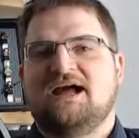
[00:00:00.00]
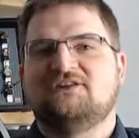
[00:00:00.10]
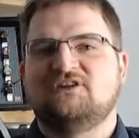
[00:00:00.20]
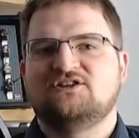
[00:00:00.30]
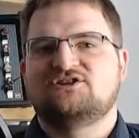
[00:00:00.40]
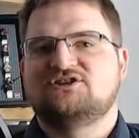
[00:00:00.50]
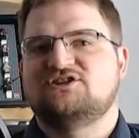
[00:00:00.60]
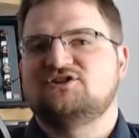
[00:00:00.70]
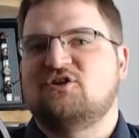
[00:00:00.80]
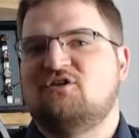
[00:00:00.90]

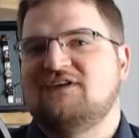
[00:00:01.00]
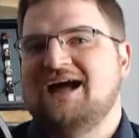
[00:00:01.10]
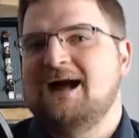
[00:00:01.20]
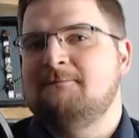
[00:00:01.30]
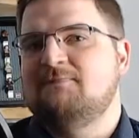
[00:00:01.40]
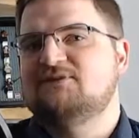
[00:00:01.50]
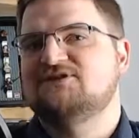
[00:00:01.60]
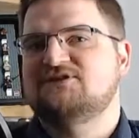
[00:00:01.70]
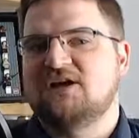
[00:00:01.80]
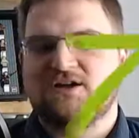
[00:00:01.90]
Advantages of AMP,
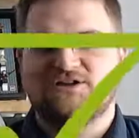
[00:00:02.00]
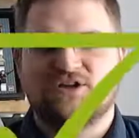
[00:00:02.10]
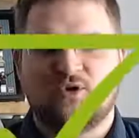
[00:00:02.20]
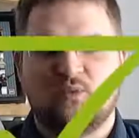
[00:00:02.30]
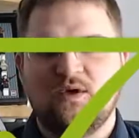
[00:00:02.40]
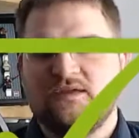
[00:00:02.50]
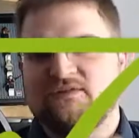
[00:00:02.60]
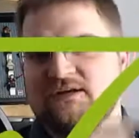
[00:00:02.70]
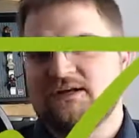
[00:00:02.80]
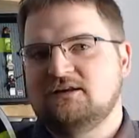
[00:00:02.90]
starting
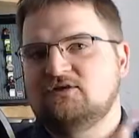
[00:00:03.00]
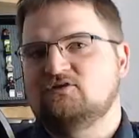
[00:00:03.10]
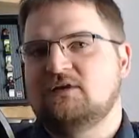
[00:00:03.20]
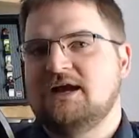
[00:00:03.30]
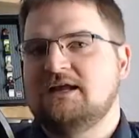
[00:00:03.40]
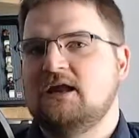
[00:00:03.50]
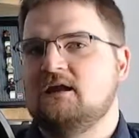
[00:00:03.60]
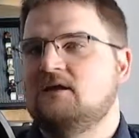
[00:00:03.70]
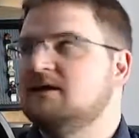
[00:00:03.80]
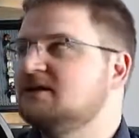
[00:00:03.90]
with the little grey
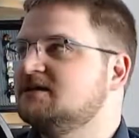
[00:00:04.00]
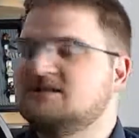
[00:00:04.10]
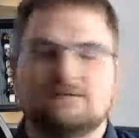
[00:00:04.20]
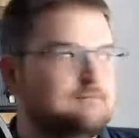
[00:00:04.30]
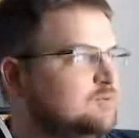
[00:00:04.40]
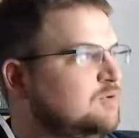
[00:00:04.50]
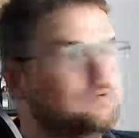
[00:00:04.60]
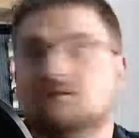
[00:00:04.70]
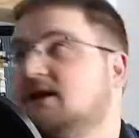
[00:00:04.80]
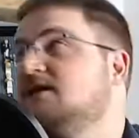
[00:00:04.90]
lightning
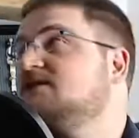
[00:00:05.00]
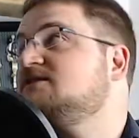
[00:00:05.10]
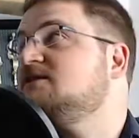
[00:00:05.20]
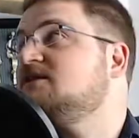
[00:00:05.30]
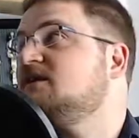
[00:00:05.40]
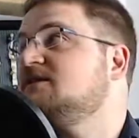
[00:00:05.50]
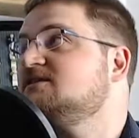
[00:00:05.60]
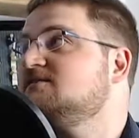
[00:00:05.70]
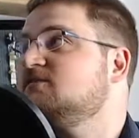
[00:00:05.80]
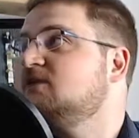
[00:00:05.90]
symbol. You can see the lightning
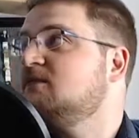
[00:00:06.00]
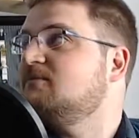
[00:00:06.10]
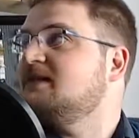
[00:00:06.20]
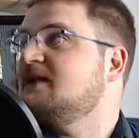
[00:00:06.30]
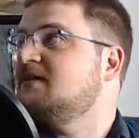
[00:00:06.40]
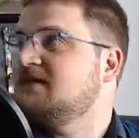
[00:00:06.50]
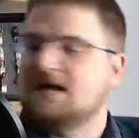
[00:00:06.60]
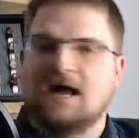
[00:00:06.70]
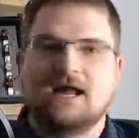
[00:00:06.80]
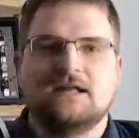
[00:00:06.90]
symbol up there in
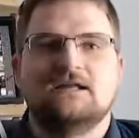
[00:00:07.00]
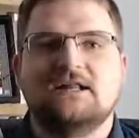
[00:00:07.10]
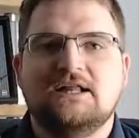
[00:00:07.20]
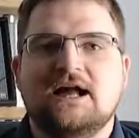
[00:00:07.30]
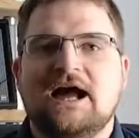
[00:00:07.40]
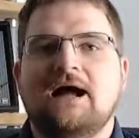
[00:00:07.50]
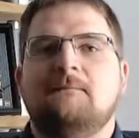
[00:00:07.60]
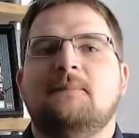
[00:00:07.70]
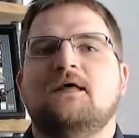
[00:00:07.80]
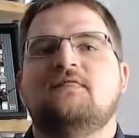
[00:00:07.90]
the A.
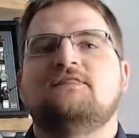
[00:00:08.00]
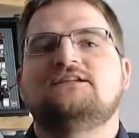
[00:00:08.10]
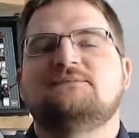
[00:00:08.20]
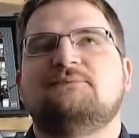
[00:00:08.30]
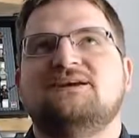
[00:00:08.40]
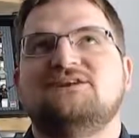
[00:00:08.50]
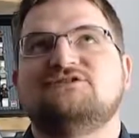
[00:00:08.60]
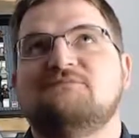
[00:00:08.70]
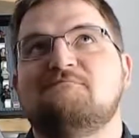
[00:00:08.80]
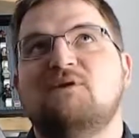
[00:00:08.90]
This
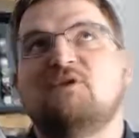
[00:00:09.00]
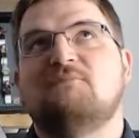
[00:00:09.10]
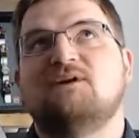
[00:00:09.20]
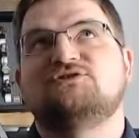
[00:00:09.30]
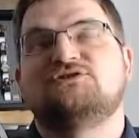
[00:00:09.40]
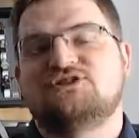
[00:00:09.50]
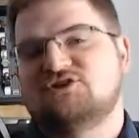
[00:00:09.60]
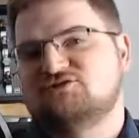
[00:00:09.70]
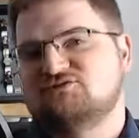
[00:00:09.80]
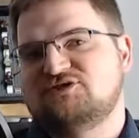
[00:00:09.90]
appears on mobile
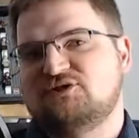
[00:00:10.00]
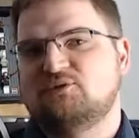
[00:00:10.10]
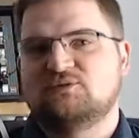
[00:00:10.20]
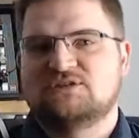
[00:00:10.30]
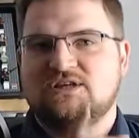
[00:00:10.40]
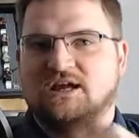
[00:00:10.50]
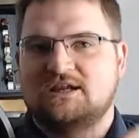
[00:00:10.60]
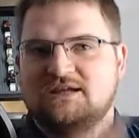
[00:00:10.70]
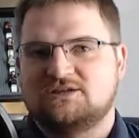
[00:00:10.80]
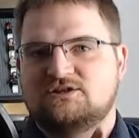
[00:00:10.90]
search results
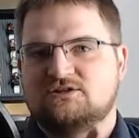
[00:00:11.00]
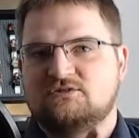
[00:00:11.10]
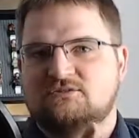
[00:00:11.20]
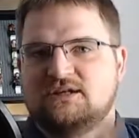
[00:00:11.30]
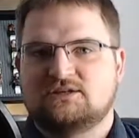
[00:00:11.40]
next to